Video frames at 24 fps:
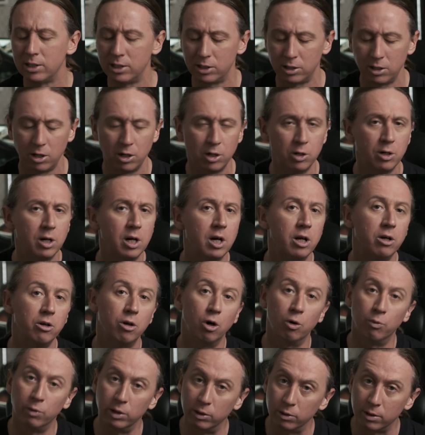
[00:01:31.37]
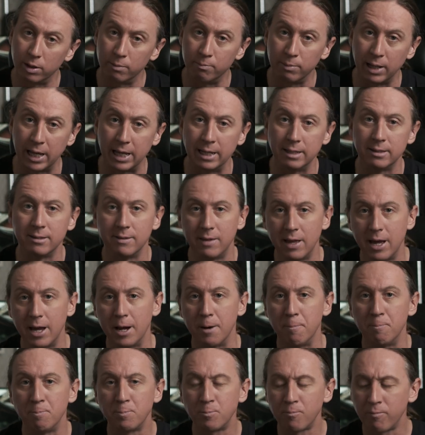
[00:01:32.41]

so no real complaints there.